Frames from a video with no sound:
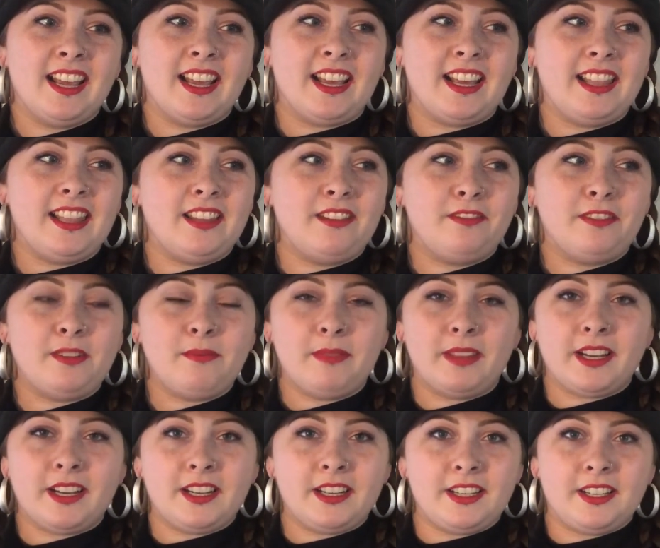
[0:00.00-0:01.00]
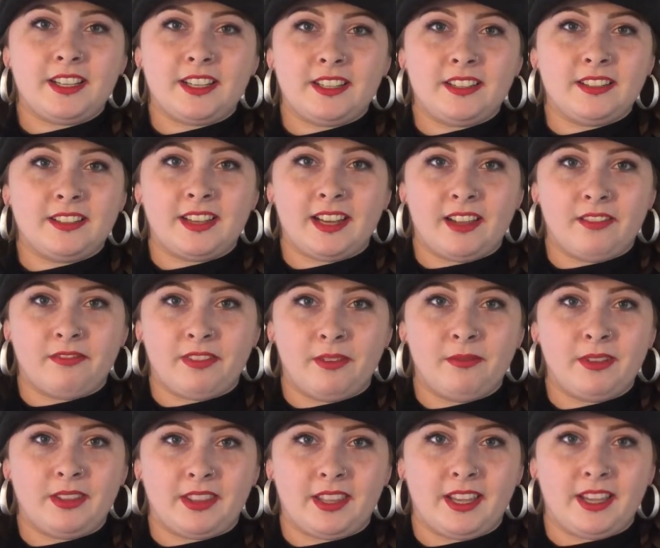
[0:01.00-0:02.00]
And then from there, you can have fun
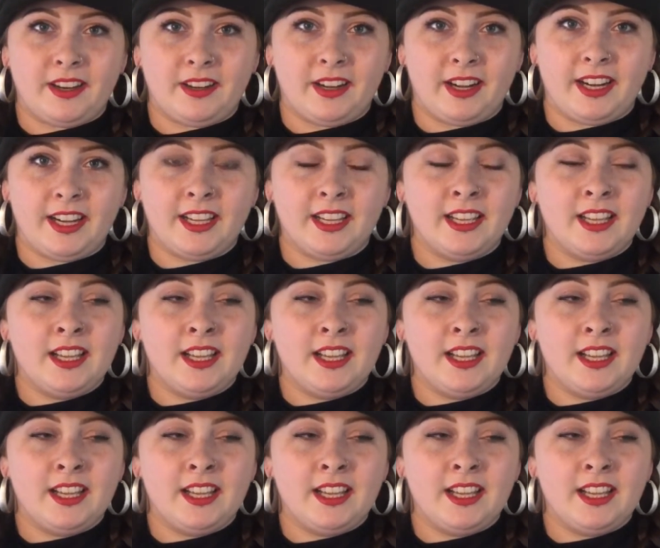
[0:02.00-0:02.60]
with it, right?